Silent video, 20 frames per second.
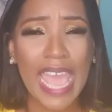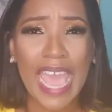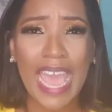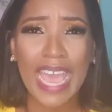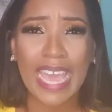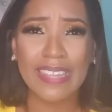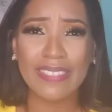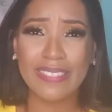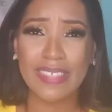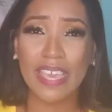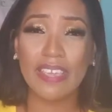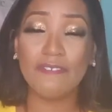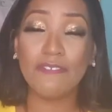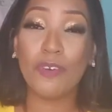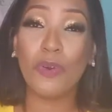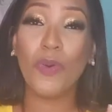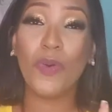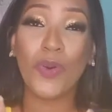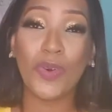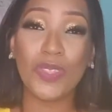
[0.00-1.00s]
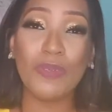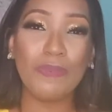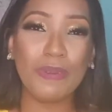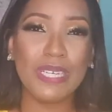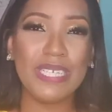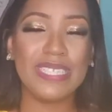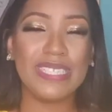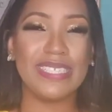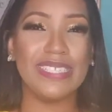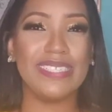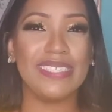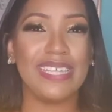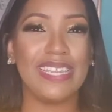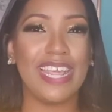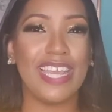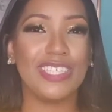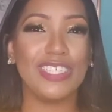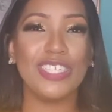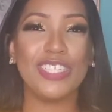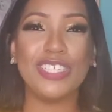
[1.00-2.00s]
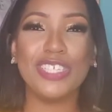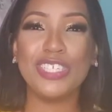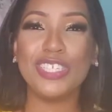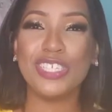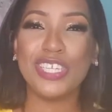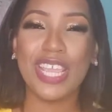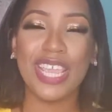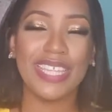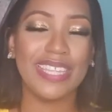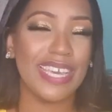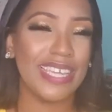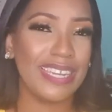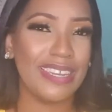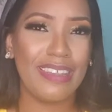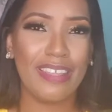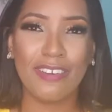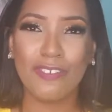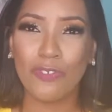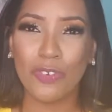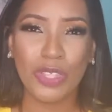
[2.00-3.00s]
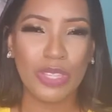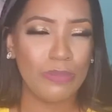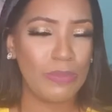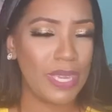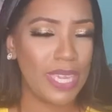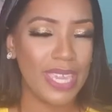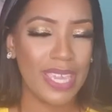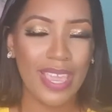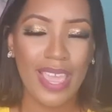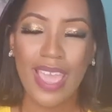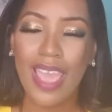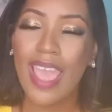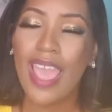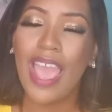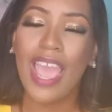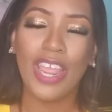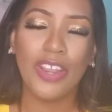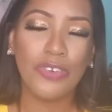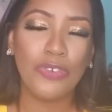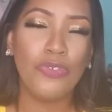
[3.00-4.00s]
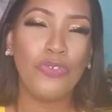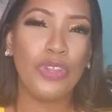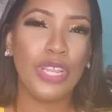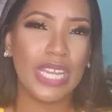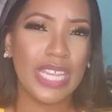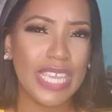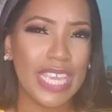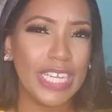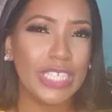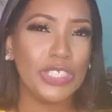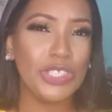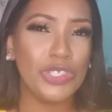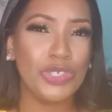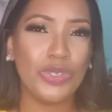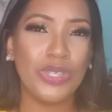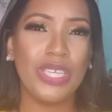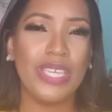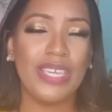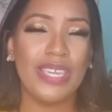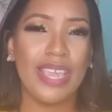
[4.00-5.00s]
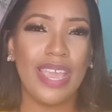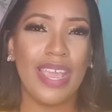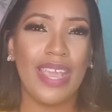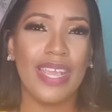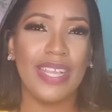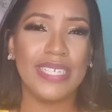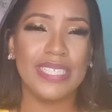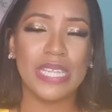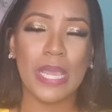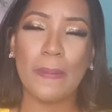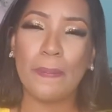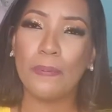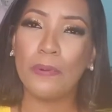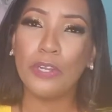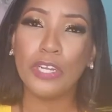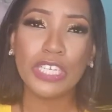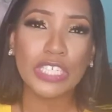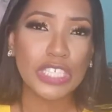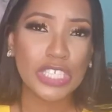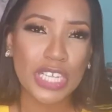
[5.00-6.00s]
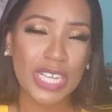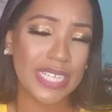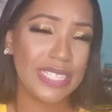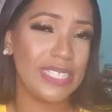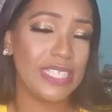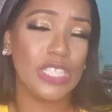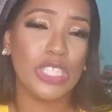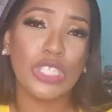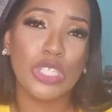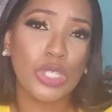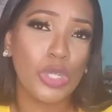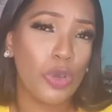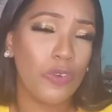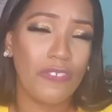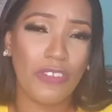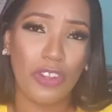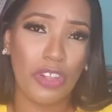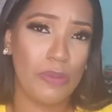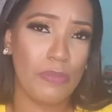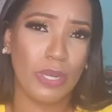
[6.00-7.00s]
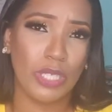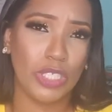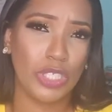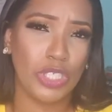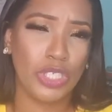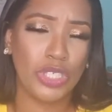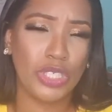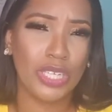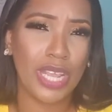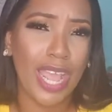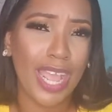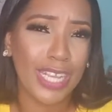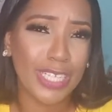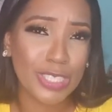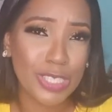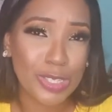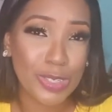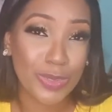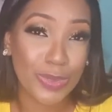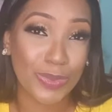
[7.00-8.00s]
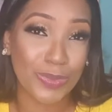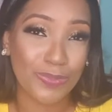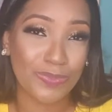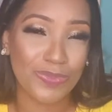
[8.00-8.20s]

And then for all the persons that actually share that love with me, I really and truly guys appreciate it so very much. I do.